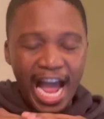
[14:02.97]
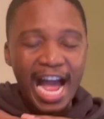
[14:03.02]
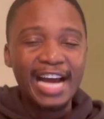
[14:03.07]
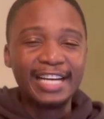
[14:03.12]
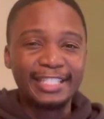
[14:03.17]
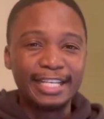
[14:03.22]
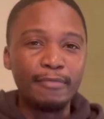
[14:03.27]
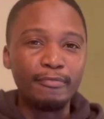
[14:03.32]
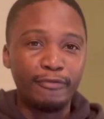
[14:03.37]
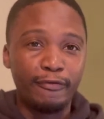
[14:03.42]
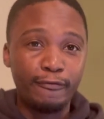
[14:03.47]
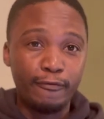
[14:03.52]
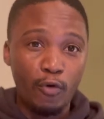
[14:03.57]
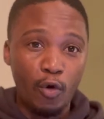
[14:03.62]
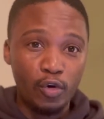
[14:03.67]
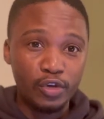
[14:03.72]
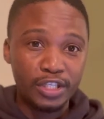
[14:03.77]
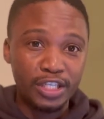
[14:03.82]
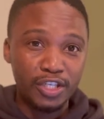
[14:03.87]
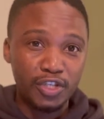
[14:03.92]
Adam
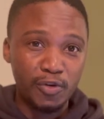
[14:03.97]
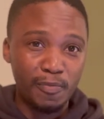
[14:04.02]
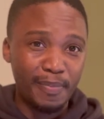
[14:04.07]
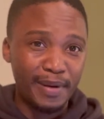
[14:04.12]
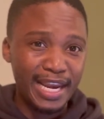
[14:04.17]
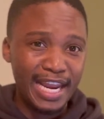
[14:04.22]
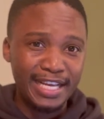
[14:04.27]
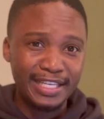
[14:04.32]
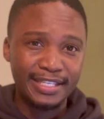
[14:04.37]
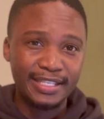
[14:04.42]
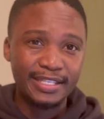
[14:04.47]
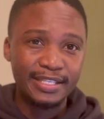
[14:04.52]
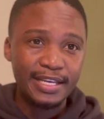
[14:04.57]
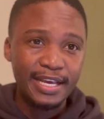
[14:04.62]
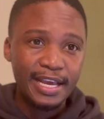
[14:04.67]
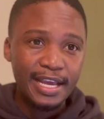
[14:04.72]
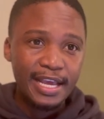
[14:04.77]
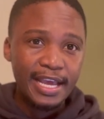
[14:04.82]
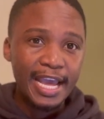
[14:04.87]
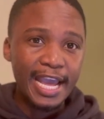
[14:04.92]
falls into place.
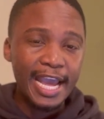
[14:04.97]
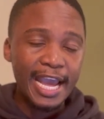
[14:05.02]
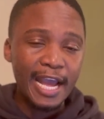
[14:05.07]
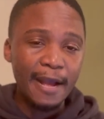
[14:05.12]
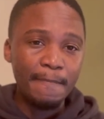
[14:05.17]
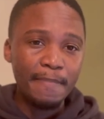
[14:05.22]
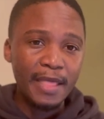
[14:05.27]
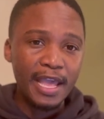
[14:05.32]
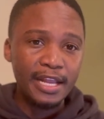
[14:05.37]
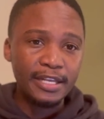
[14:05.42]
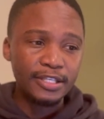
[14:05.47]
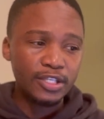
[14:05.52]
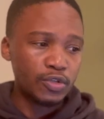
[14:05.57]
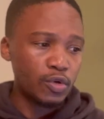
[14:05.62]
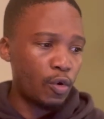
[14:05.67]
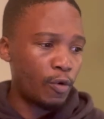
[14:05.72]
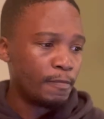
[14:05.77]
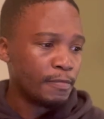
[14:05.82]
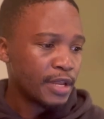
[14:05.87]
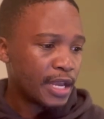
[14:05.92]
Um, and
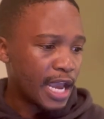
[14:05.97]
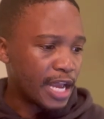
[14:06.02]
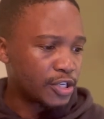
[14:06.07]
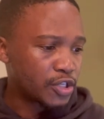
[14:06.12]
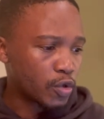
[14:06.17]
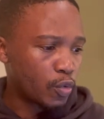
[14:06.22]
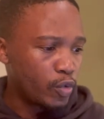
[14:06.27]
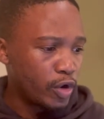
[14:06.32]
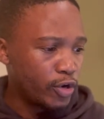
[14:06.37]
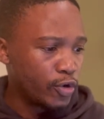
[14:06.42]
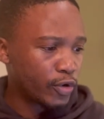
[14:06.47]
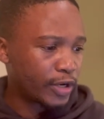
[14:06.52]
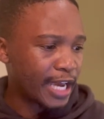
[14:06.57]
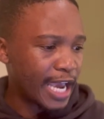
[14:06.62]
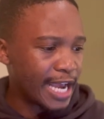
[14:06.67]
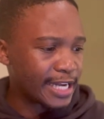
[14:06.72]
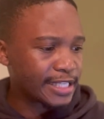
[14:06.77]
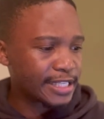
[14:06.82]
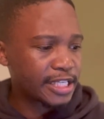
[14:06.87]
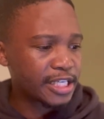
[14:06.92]
so and so we look
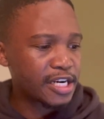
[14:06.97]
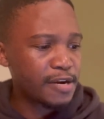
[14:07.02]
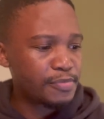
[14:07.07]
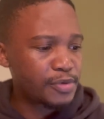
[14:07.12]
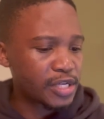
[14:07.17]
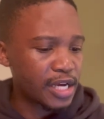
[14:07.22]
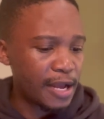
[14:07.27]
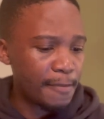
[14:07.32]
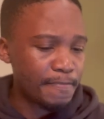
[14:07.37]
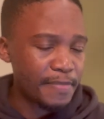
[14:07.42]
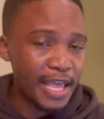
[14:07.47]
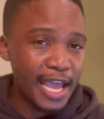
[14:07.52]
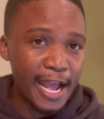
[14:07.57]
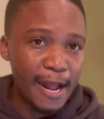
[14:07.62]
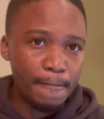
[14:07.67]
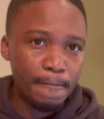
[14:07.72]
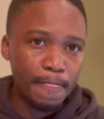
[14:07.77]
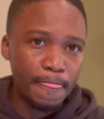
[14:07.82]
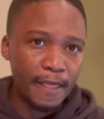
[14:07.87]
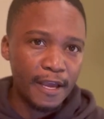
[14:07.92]
at scripture. Um,
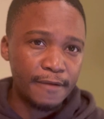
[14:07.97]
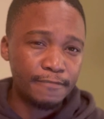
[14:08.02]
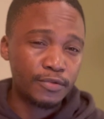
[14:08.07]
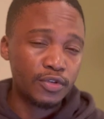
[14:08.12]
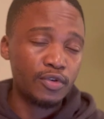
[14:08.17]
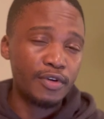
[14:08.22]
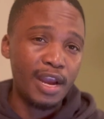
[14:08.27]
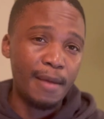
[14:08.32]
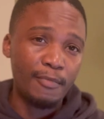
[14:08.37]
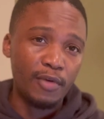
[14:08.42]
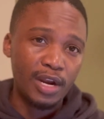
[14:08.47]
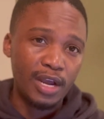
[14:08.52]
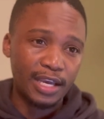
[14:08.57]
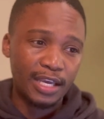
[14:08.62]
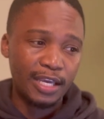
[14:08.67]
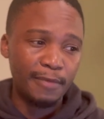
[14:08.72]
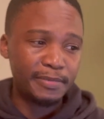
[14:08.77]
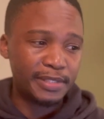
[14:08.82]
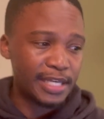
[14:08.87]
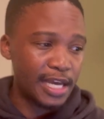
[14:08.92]
um and sorry, I'm going to
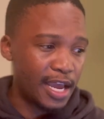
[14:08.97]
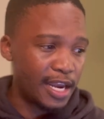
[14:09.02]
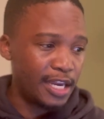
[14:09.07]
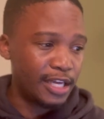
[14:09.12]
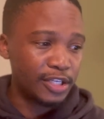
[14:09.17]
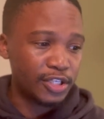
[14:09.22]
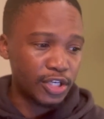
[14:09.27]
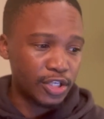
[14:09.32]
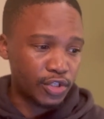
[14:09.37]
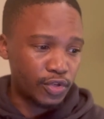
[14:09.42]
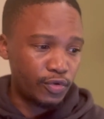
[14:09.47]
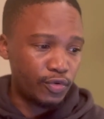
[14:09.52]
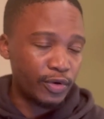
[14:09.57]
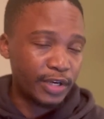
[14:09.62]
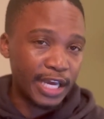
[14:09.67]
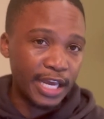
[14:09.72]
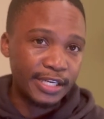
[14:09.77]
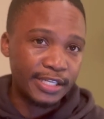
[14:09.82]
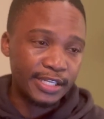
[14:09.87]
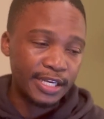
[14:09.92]
keep turning just to look
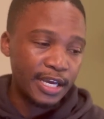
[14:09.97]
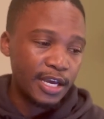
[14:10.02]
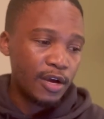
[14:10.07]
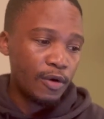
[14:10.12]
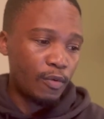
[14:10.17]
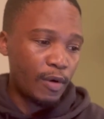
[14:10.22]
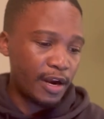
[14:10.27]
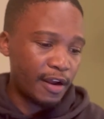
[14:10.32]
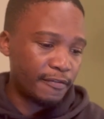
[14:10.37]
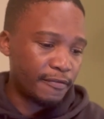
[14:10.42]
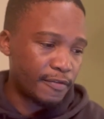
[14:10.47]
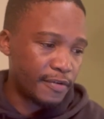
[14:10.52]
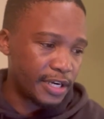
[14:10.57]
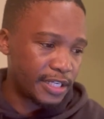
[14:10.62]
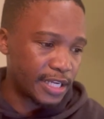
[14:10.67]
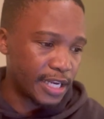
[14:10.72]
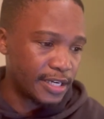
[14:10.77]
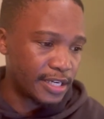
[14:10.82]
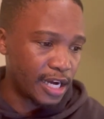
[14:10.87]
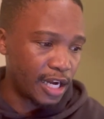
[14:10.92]
at what I've
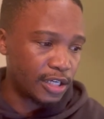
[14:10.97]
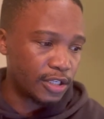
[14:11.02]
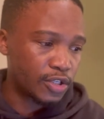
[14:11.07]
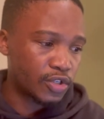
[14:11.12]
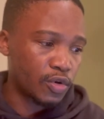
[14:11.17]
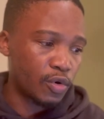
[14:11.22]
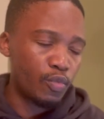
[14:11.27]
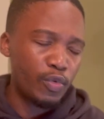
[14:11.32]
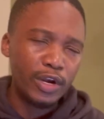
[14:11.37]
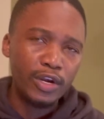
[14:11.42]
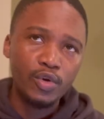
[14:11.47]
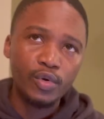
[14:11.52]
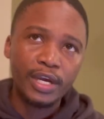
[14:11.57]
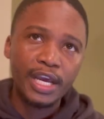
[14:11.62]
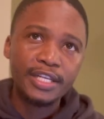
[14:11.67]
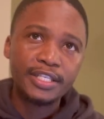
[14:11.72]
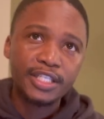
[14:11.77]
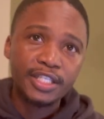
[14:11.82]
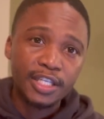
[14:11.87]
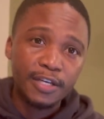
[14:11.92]
written down. So we look
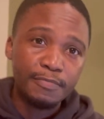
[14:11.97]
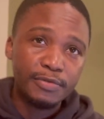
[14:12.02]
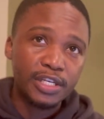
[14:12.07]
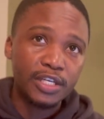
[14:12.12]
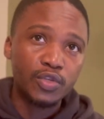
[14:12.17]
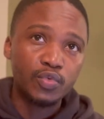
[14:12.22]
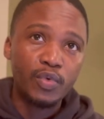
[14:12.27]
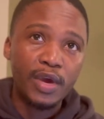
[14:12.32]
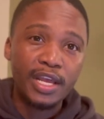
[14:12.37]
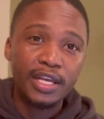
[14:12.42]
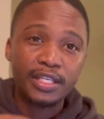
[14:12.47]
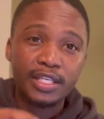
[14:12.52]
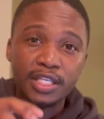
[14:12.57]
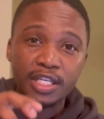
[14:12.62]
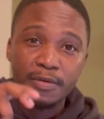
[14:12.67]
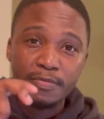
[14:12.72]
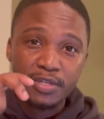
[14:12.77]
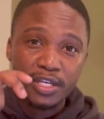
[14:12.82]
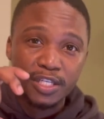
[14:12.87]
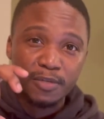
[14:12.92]
at scriptures where
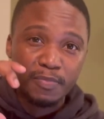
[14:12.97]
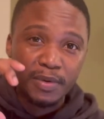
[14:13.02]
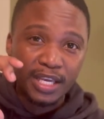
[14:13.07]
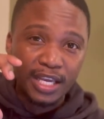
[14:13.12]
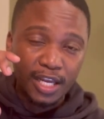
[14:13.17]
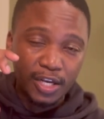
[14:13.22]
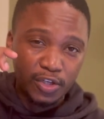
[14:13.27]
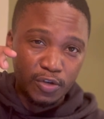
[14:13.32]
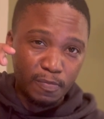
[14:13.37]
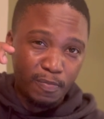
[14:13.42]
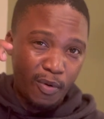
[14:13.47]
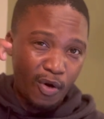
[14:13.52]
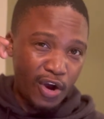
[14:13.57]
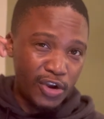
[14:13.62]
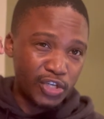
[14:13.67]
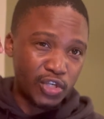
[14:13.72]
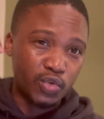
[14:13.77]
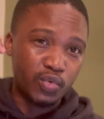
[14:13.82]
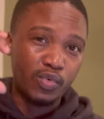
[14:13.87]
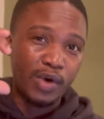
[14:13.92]
scriptures begin to
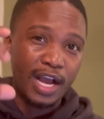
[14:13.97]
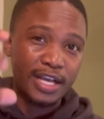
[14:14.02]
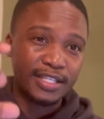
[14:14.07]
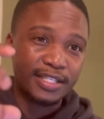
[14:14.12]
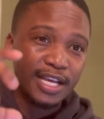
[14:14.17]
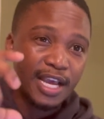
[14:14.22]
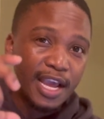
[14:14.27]
point to us